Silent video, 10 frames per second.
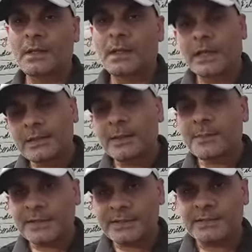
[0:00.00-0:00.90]
in the
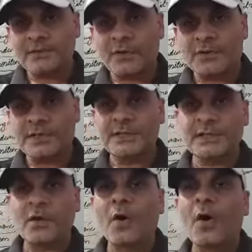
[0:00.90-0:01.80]
presence of
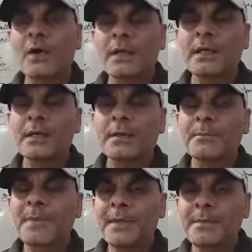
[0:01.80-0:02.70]
oxygen or
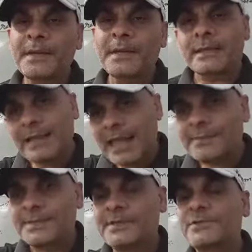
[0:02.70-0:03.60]
maybe in the
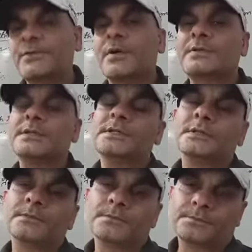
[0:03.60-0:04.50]
absence of
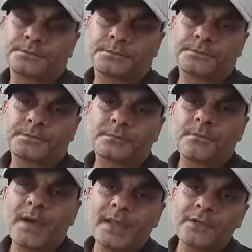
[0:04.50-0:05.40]
oxygen,
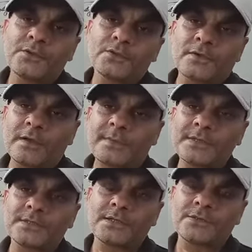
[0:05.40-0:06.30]
by the use of
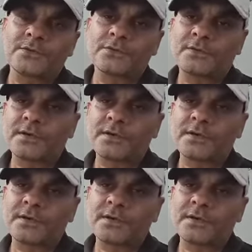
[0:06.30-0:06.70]
emergency source of